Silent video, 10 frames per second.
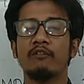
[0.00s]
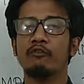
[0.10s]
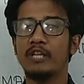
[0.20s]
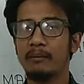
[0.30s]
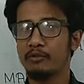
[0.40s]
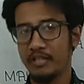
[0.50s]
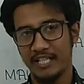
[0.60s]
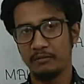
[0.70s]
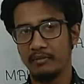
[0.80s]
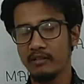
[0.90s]
of William
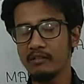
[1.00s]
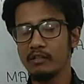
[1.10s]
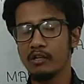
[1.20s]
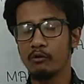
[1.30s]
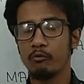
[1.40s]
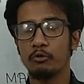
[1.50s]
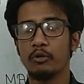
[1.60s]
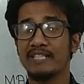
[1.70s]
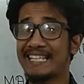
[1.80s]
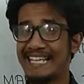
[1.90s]
Shakespeare, which
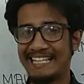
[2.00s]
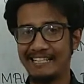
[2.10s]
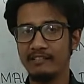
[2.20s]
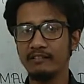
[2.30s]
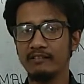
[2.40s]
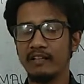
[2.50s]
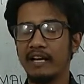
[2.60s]
was King Lear,